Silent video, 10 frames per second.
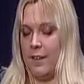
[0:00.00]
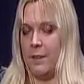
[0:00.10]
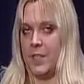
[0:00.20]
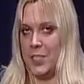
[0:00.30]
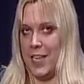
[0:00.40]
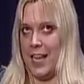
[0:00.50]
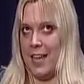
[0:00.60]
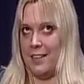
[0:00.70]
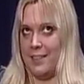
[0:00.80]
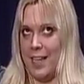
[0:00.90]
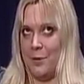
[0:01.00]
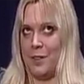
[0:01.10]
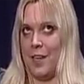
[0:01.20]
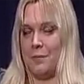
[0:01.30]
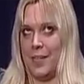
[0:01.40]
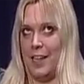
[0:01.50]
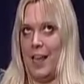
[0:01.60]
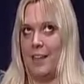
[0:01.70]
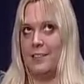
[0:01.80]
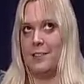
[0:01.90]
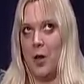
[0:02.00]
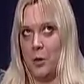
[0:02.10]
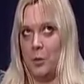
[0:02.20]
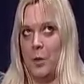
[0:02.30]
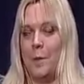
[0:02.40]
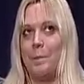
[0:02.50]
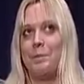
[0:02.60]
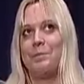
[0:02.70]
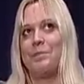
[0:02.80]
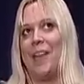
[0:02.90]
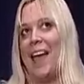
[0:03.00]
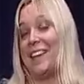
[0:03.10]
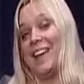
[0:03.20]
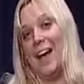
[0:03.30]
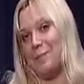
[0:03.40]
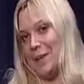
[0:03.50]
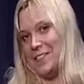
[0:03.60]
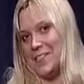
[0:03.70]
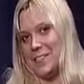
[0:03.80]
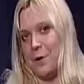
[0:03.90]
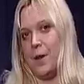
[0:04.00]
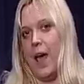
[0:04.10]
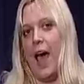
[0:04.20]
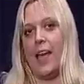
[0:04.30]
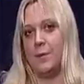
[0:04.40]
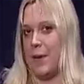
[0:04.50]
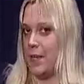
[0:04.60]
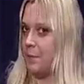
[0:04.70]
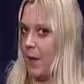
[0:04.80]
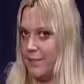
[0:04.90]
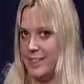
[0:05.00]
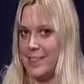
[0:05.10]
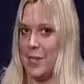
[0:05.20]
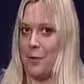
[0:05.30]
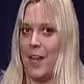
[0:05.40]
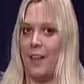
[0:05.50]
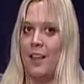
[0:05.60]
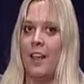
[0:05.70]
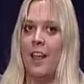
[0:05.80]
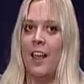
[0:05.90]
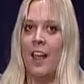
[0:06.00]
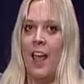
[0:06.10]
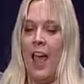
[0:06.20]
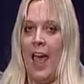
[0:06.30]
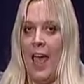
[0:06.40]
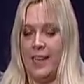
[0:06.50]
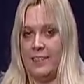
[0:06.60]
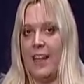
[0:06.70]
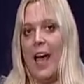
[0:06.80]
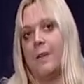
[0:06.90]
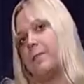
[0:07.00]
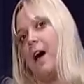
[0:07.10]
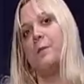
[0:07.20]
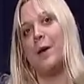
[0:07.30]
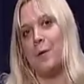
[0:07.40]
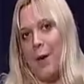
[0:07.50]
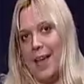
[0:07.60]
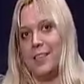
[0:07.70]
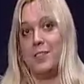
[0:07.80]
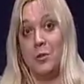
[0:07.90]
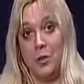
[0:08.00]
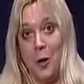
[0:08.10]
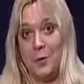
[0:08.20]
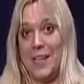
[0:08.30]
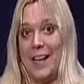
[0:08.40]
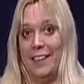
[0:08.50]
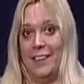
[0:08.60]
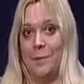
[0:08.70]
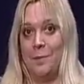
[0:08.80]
Eventually, I headed south and realized no, I had not been in Sedona, I'd been above Sedona, and I found my way to the hotel.